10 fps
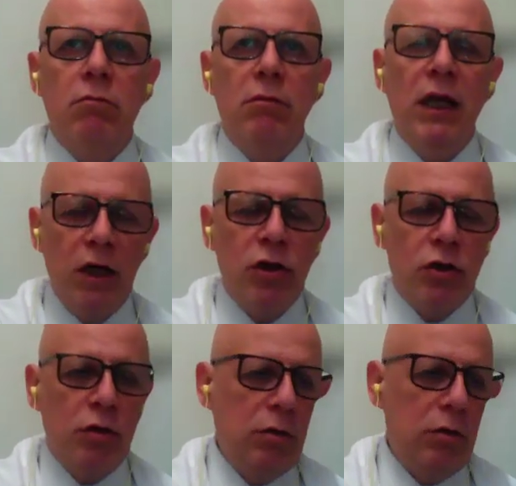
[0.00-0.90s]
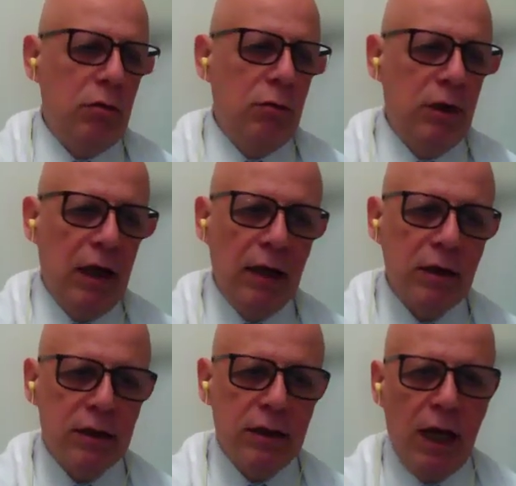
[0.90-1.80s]
nation, with
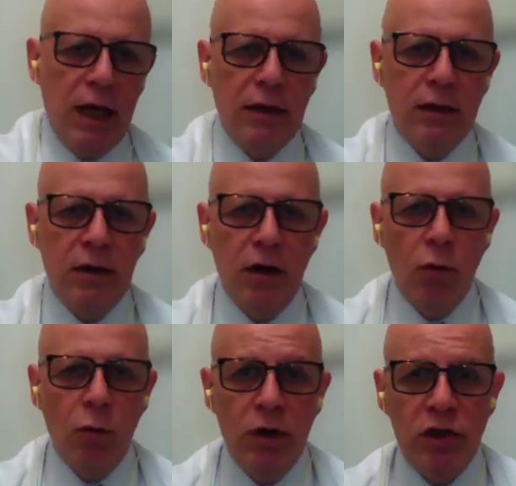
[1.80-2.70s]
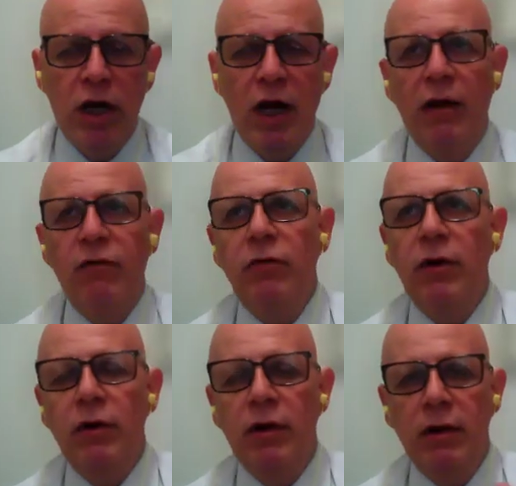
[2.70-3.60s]
another state, which have
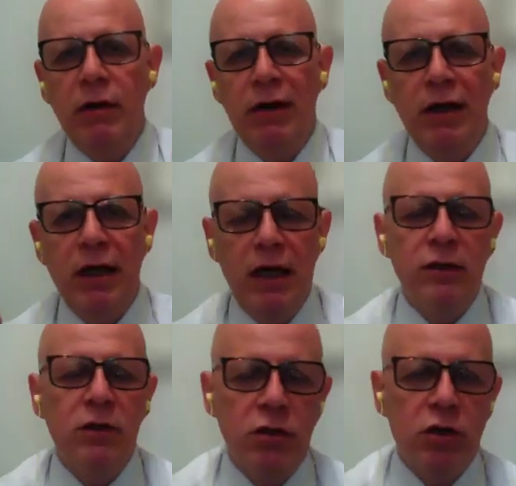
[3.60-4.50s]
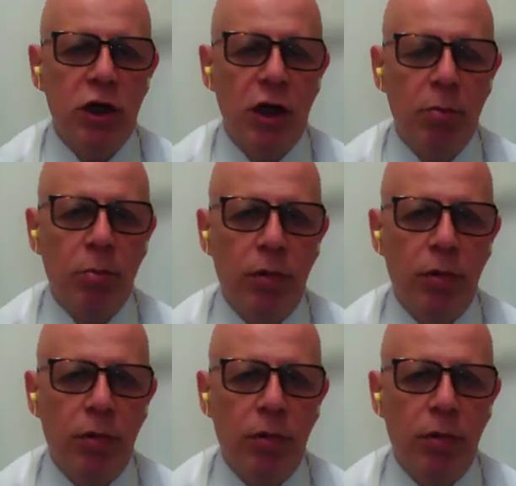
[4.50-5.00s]
his ship